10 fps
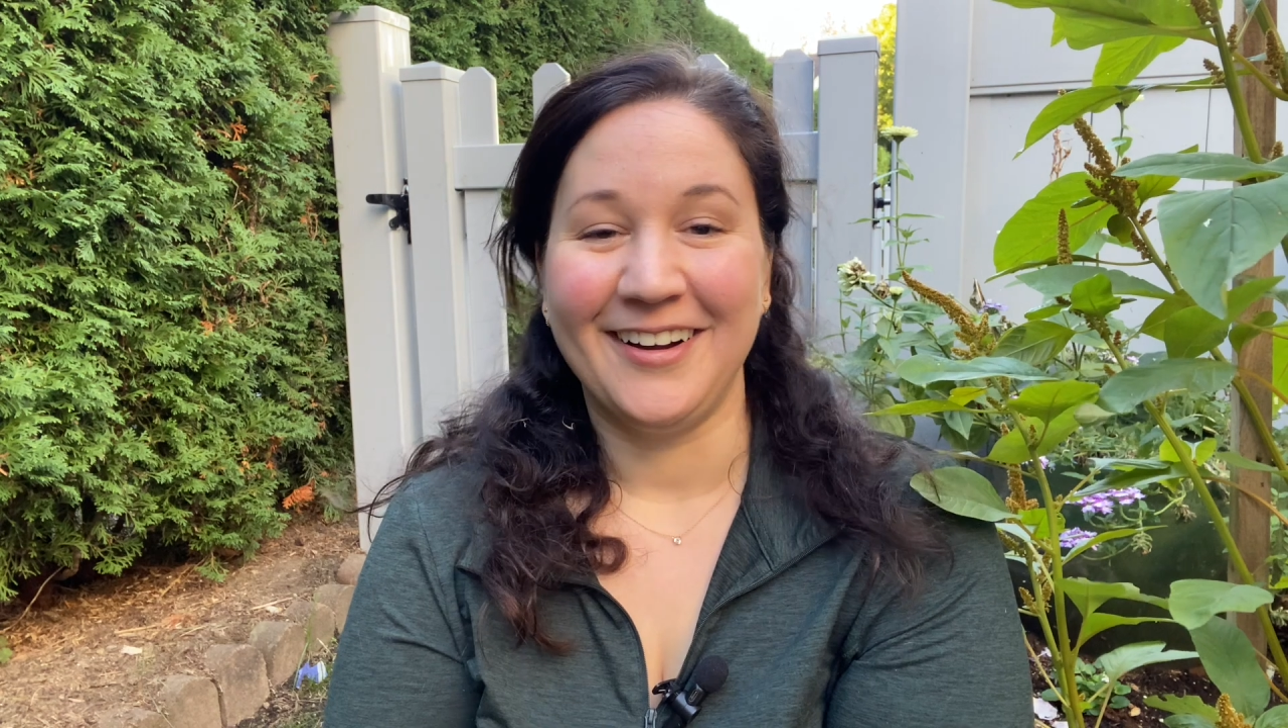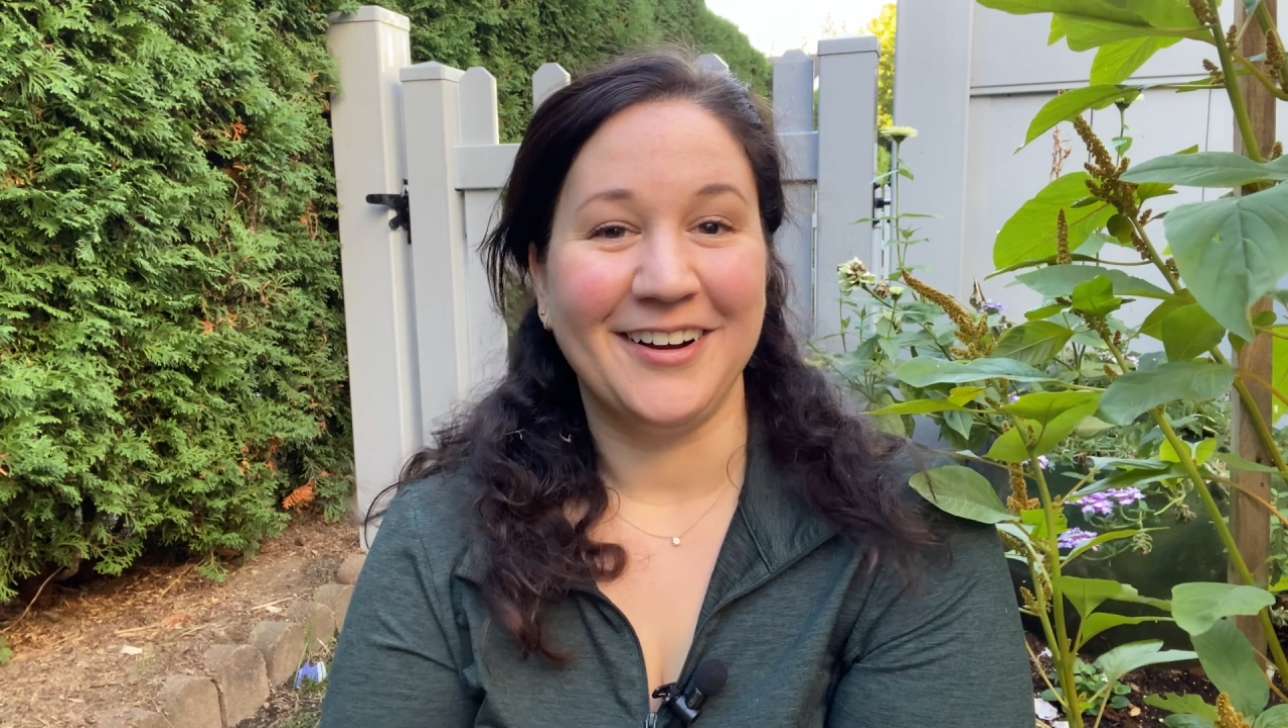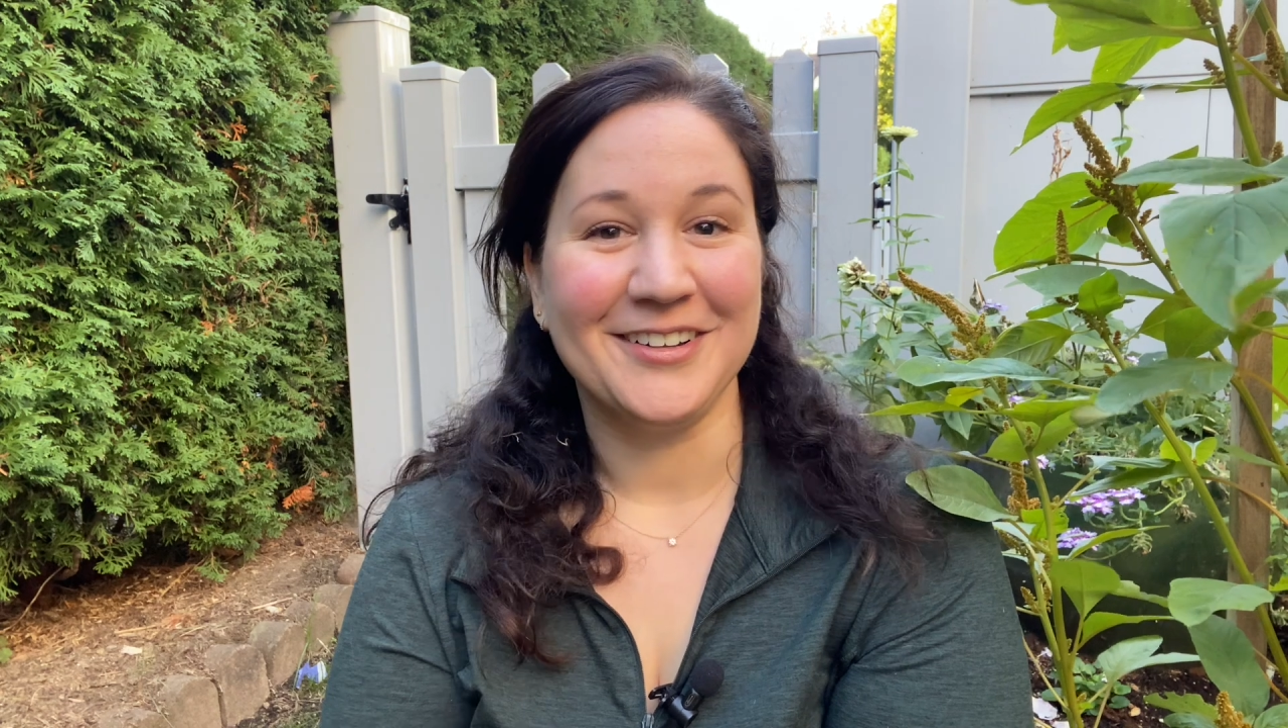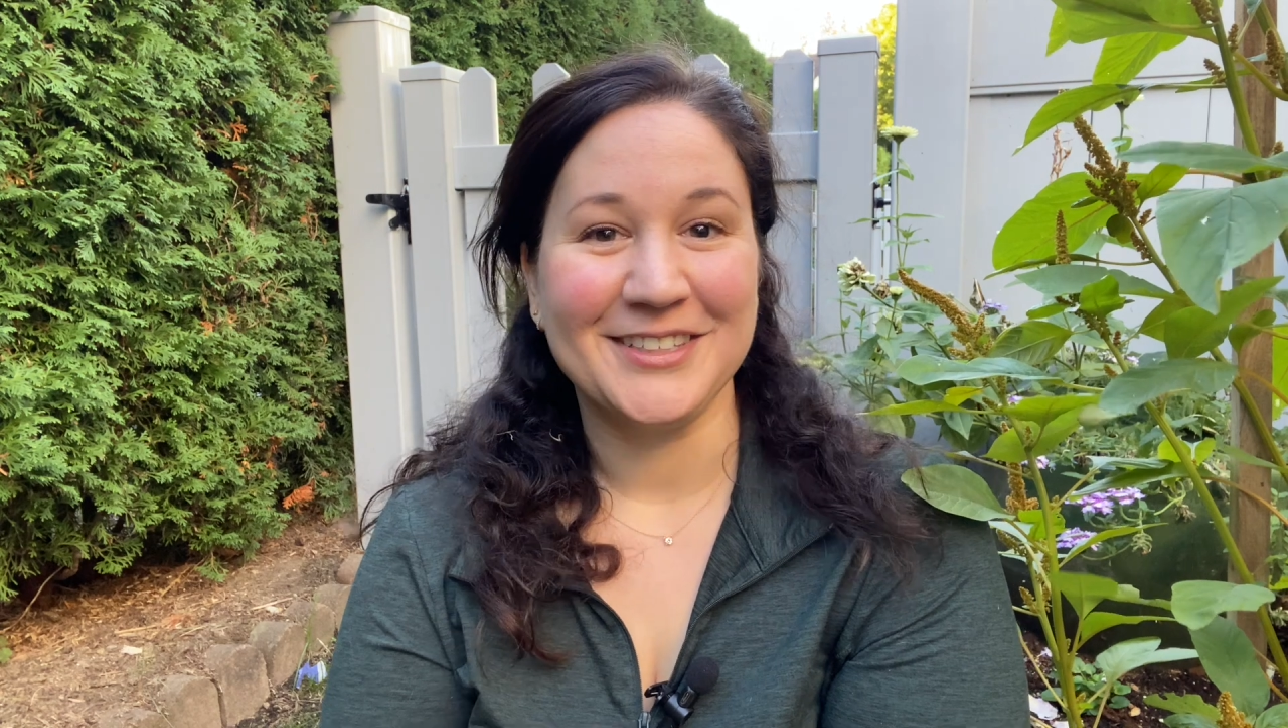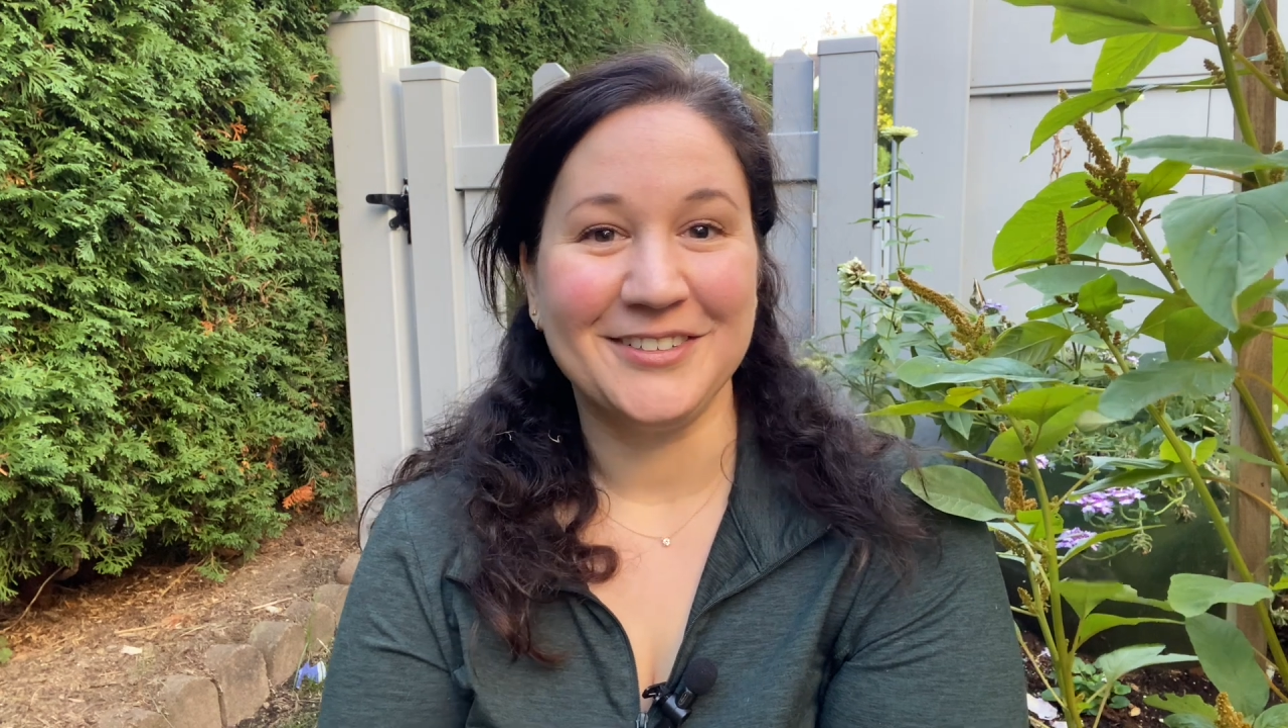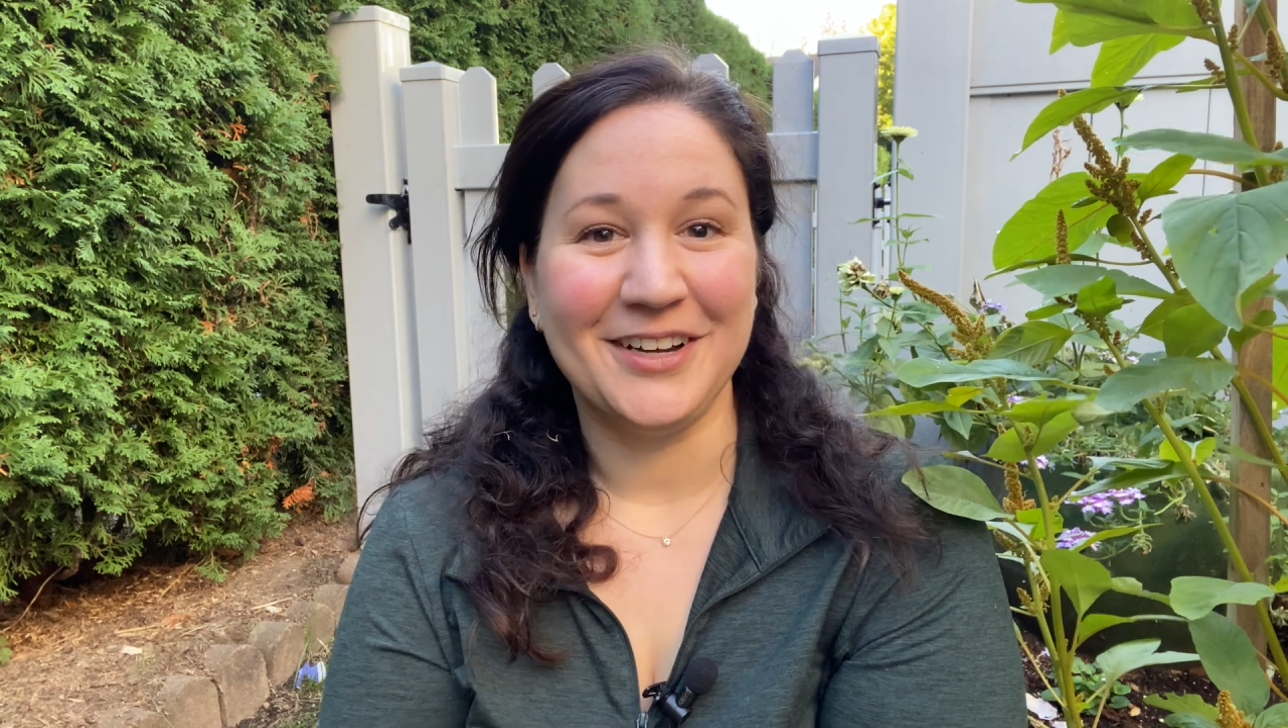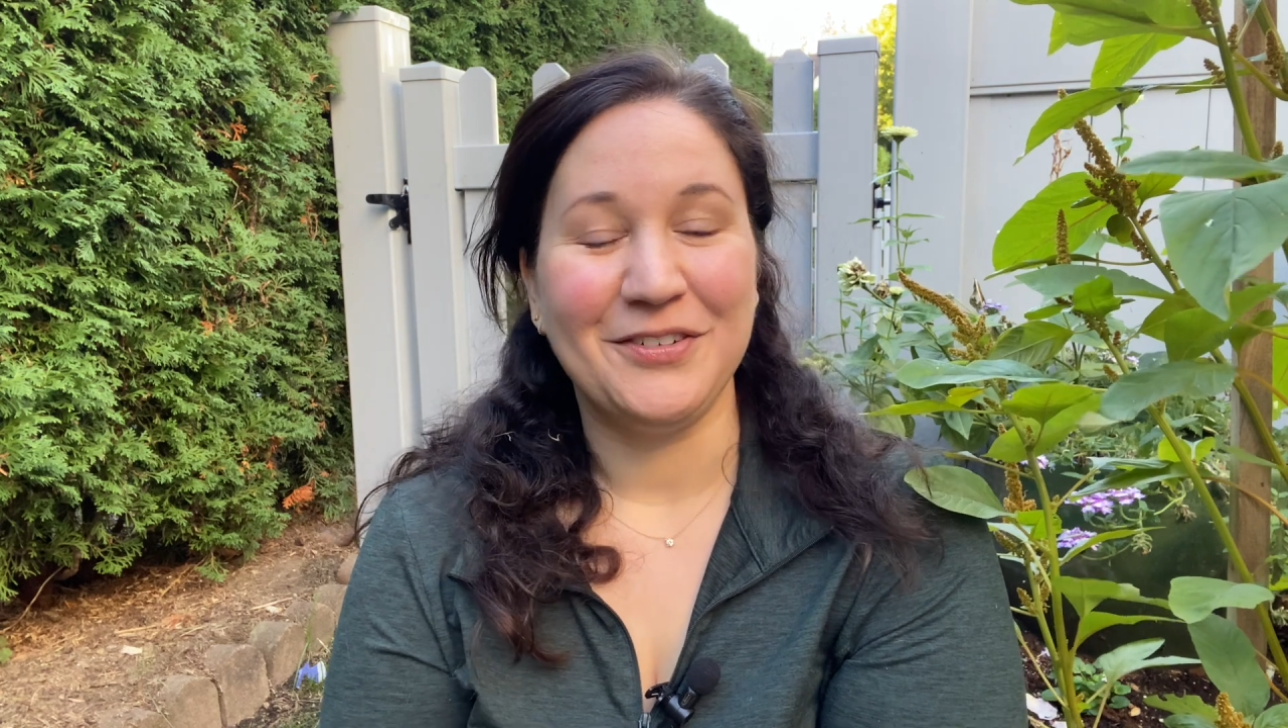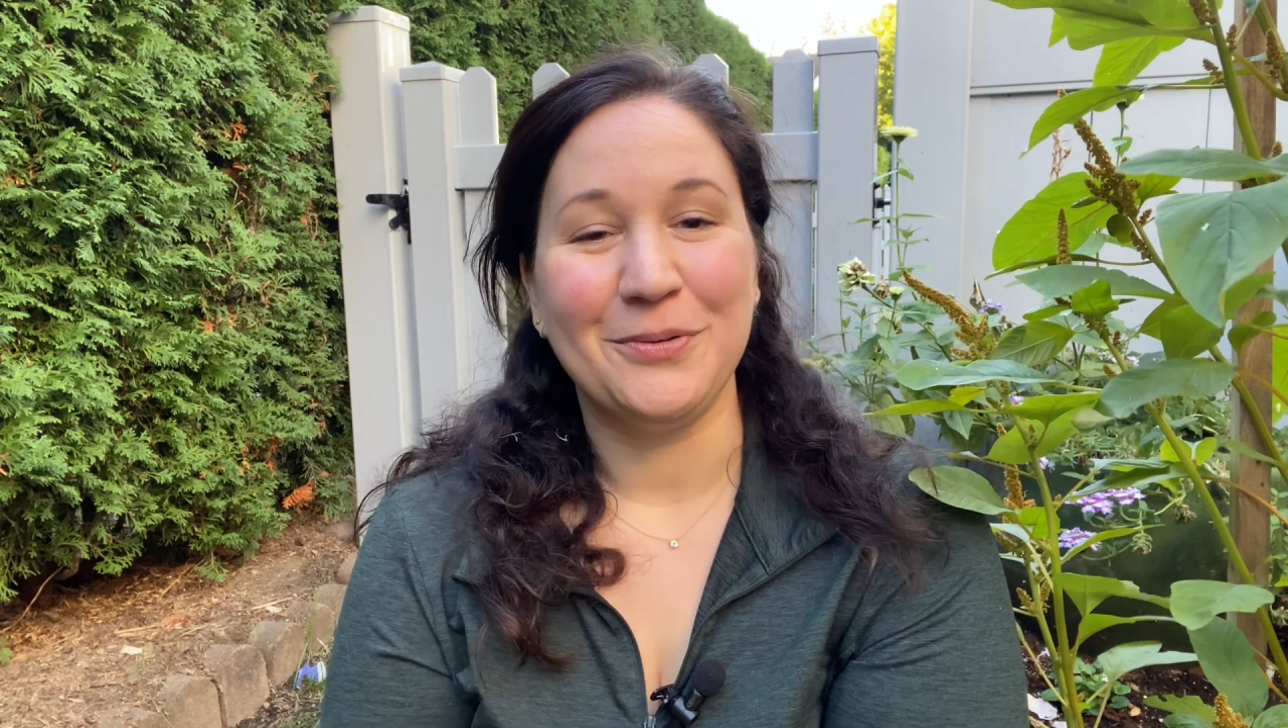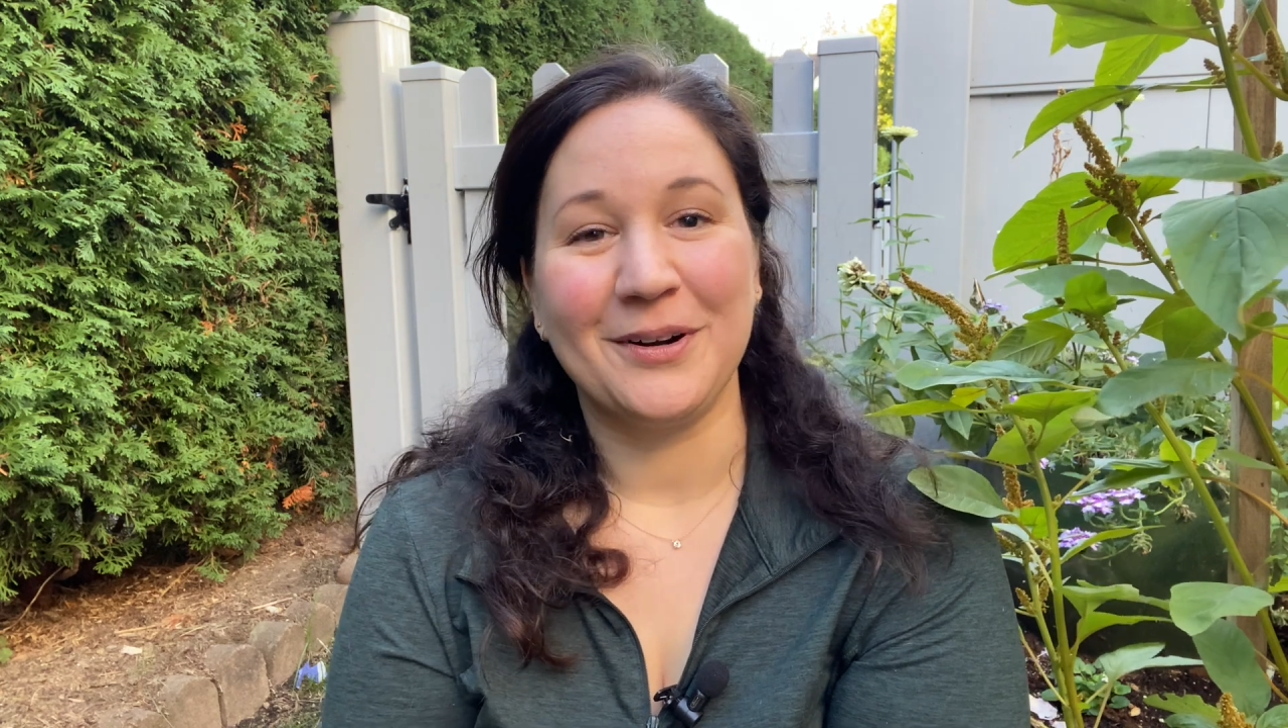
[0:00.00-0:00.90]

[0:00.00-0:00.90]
Also, if you want